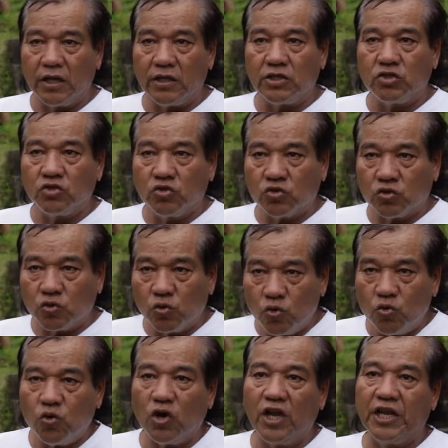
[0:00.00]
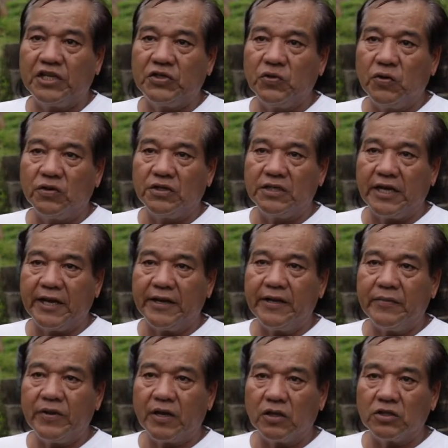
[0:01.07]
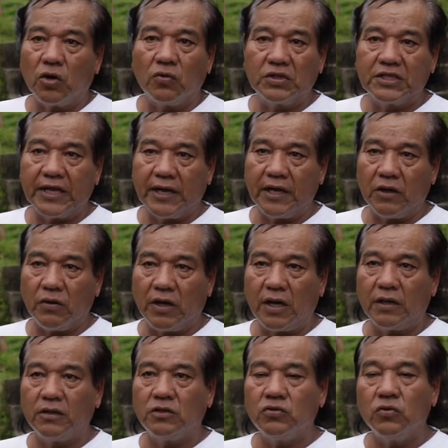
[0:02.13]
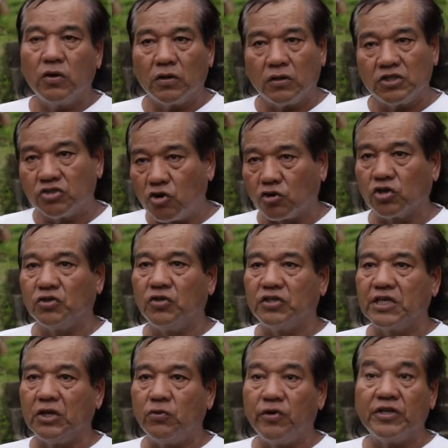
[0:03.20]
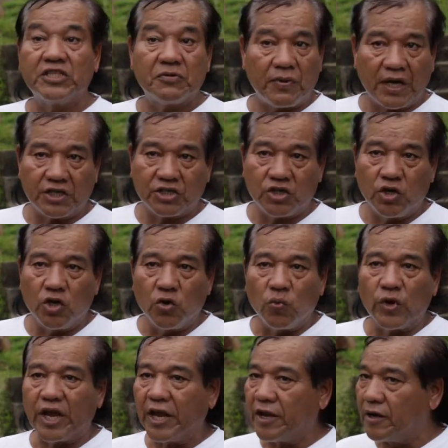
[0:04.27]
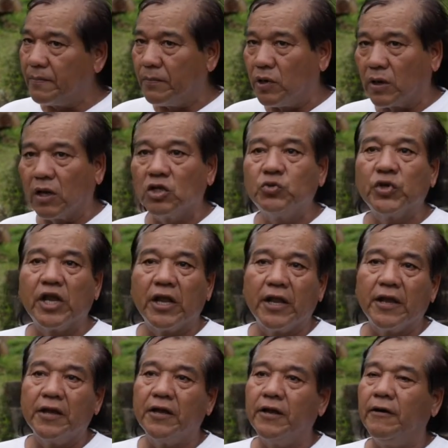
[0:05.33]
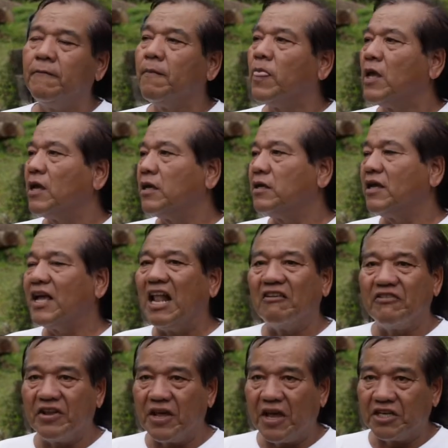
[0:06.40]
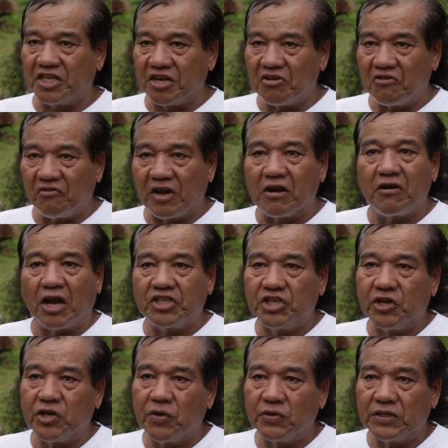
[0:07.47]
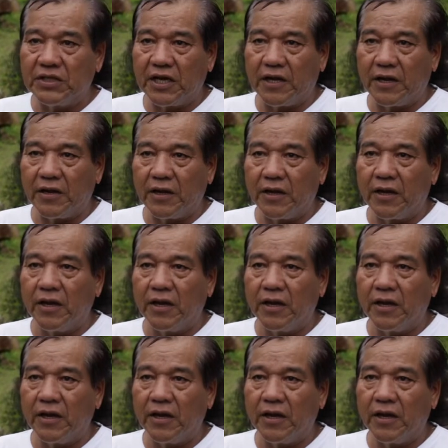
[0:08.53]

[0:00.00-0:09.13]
It's too late to go outside because outside they had two other structures outside where they smashed. We can hear the bottles, we can hear the galvanized and everything crashing on the outside.